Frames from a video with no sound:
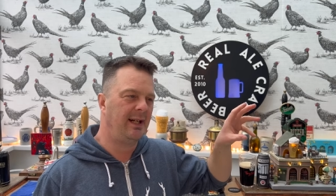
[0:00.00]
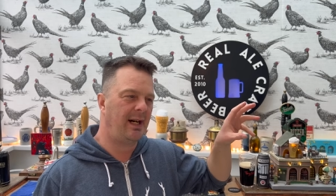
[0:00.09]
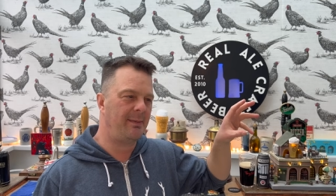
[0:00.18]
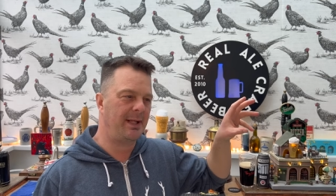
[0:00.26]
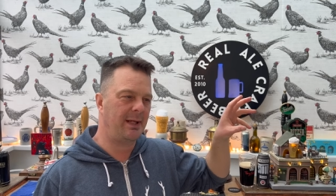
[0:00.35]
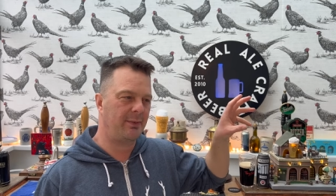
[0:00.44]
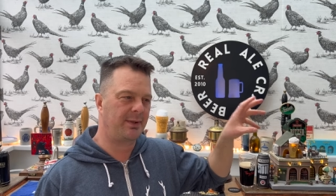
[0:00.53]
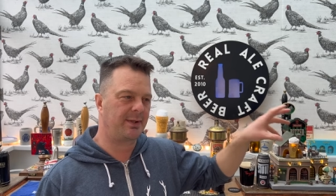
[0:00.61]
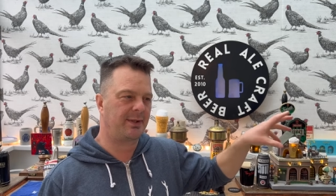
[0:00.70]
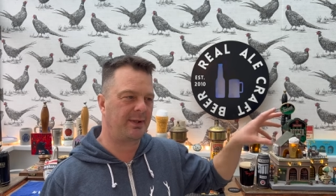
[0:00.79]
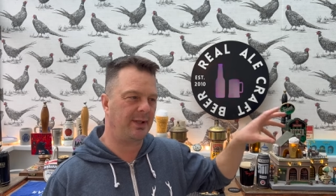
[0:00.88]
I mean, that
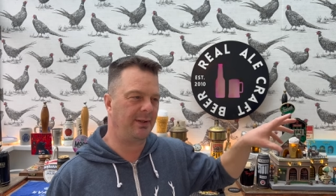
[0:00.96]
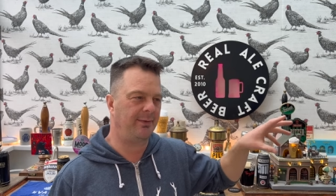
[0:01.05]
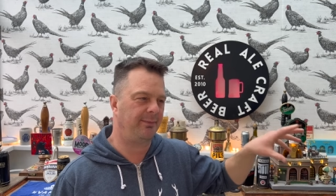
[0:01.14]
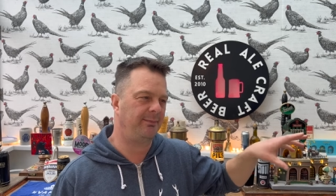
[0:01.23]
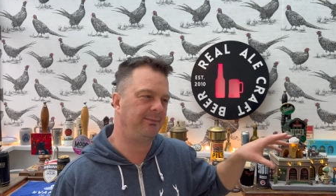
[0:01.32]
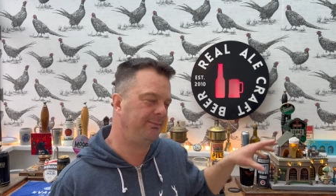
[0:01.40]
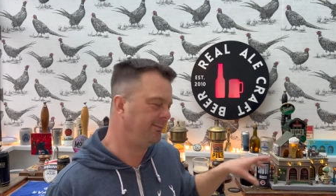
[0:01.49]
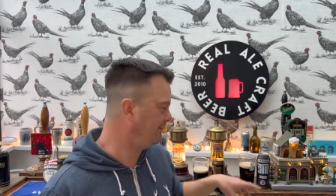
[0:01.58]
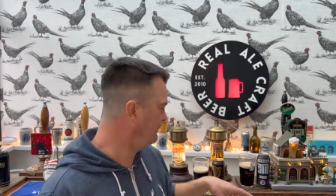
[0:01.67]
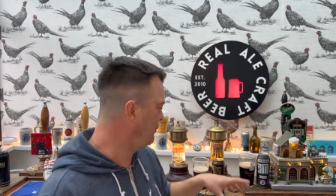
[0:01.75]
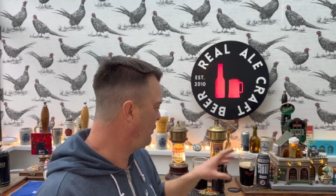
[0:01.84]
was kind of
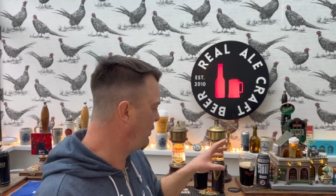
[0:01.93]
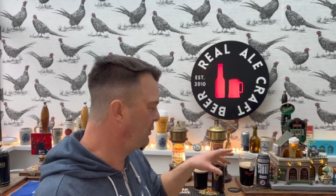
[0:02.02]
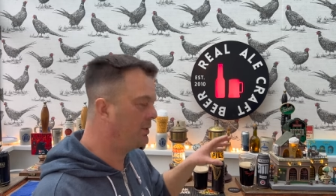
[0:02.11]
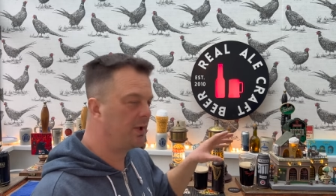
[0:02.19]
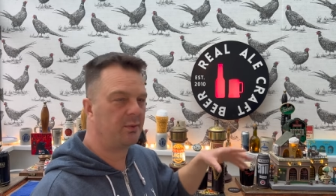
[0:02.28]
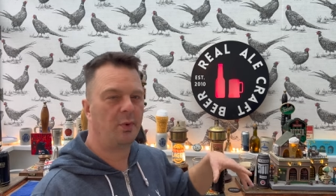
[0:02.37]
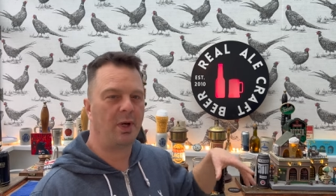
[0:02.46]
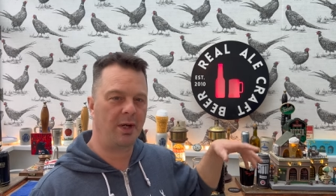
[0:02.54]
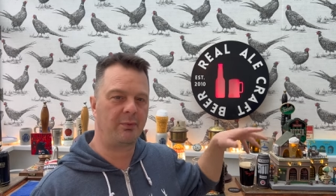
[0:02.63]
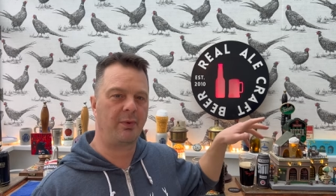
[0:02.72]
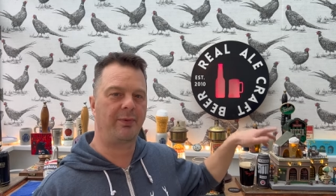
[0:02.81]
the reason why
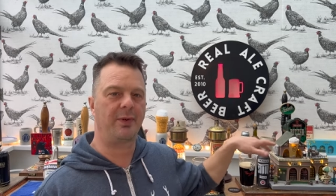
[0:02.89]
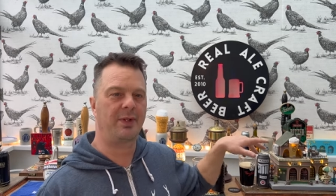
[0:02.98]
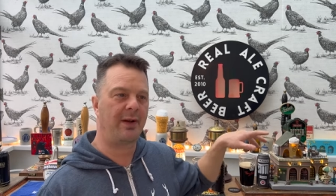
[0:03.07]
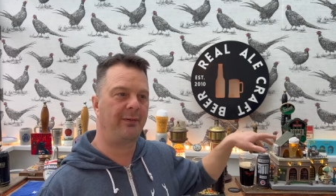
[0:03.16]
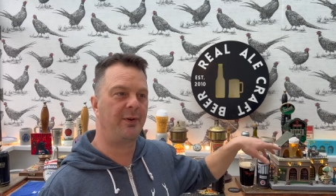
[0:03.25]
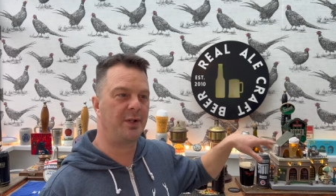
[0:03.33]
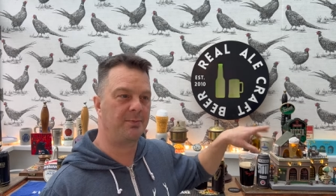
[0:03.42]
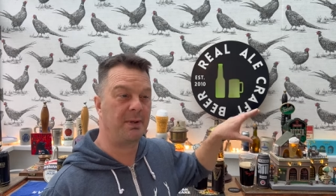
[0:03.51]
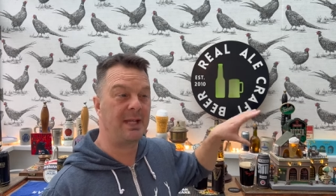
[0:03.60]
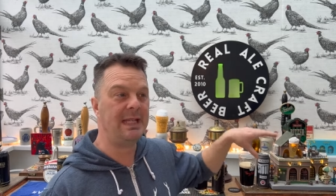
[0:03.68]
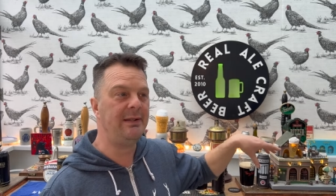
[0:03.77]
I reviewed that first.
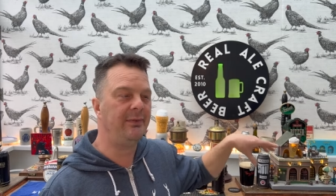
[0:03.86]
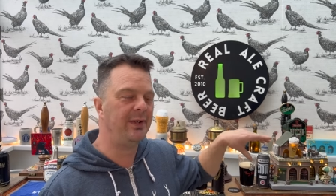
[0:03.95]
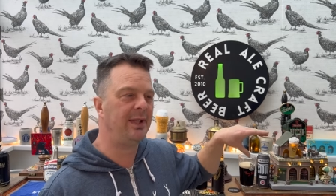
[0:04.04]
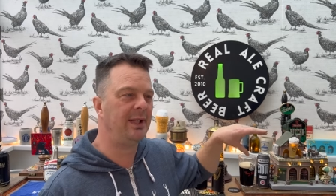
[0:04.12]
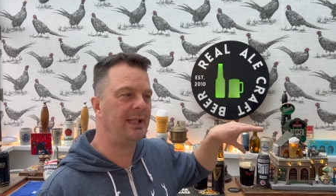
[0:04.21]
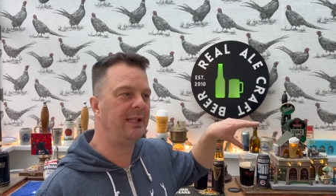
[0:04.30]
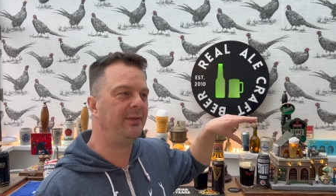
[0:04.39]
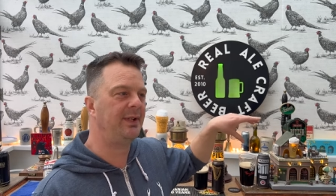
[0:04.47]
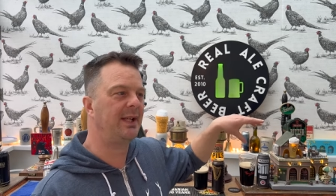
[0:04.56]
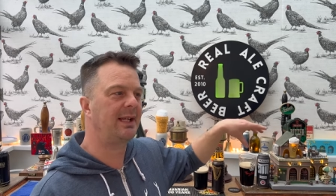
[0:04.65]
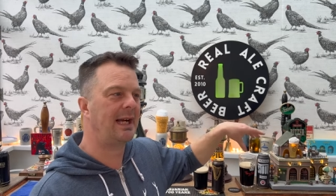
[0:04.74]
But even the even
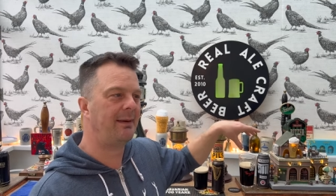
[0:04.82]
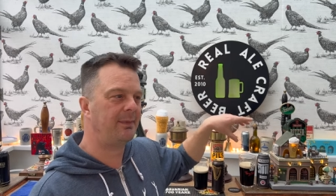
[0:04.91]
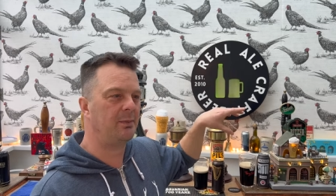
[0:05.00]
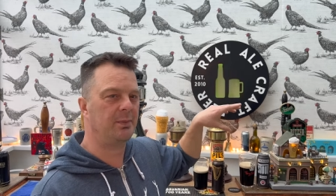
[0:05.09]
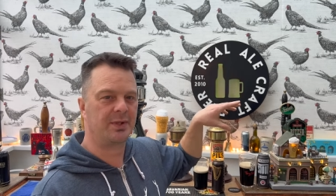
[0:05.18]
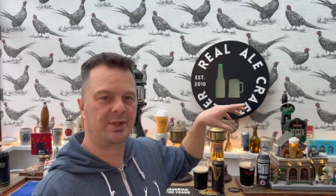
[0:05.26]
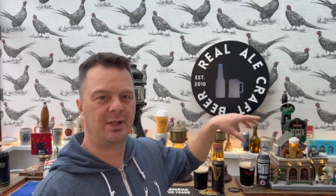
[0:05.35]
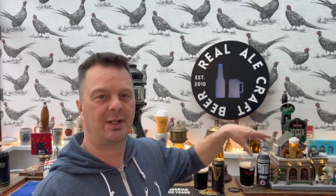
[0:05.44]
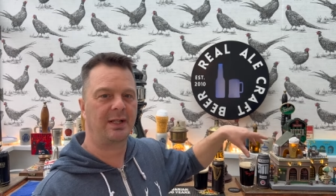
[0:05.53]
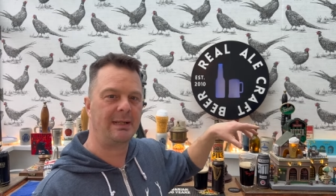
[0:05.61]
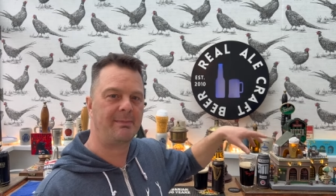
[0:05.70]
the Camden was
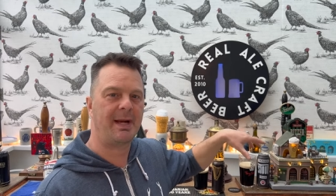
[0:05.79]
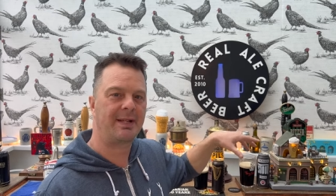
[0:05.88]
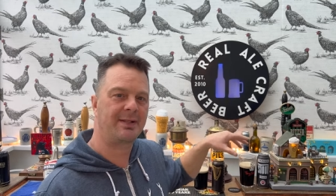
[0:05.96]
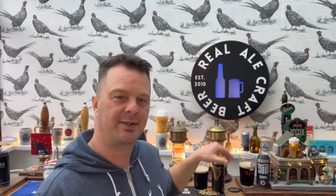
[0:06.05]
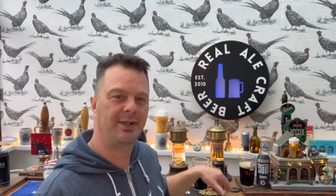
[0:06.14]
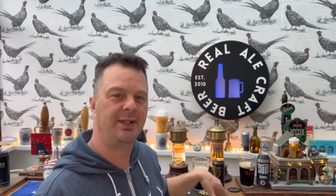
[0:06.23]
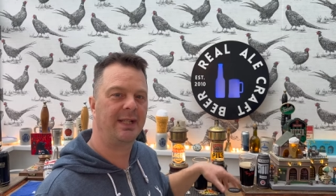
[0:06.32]
slightly better than the